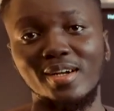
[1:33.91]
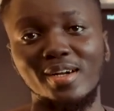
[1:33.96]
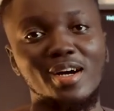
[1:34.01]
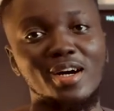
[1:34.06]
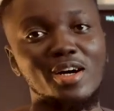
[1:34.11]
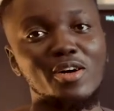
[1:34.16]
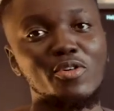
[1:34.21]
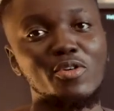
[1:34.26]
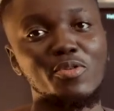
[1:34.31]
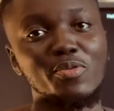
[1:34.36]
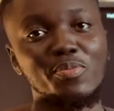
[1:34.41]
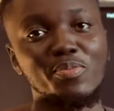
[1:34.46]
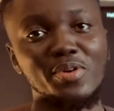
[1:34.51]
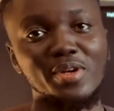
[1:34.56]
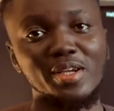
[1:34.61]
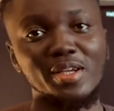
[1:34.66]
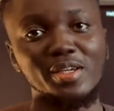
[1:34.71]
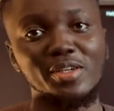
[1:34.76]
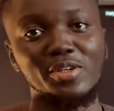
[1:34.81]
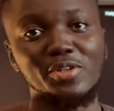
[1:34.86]
I will
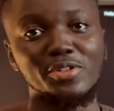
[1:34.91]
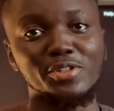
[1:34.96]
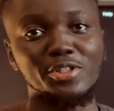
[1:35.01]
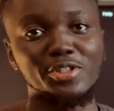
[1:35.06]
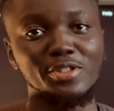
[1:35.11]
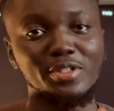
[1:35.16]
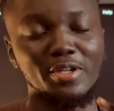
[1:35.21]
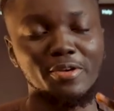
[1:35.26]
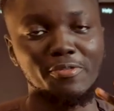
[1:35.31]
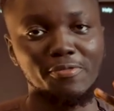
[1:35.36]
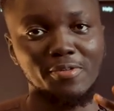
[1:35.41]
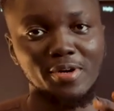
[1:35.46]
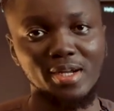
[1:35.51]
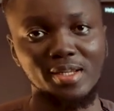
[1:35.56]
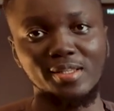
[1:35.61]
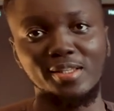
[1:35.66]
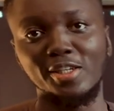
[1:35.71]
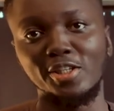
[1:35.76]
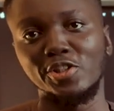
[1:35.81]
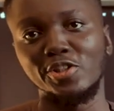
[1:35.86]
bring you to the
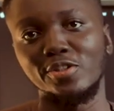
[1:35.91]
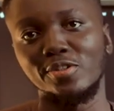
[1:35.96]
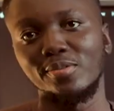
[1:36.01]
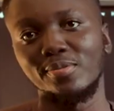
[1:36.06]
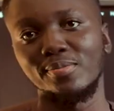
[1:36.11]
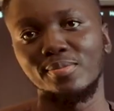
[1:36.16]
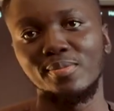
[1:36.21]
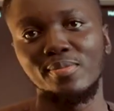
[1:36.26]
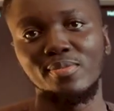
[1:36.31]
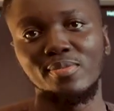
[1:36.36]
foundation.